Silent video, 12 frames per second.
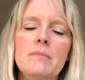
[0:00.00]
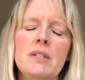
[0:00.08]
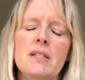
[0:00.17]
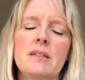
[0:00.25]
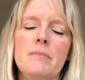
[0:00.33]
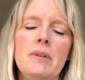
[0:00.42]

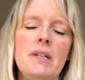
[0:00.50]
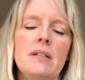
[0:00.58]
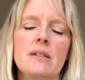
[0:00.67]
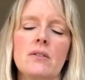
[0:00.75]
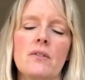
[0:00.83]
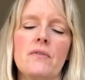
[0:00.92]

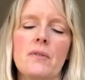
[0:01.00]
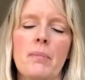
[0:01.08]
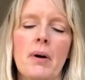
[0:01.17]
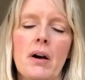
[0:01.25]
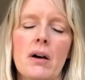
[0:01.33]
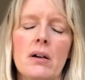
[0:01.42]
misdemeanors of the
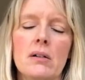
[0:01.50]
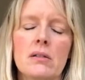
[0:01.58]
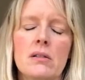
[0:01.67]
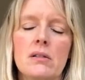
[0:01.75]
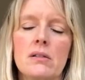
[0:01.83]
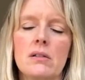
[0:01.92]

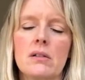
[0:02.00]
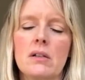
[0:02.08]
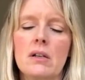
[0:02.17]
past,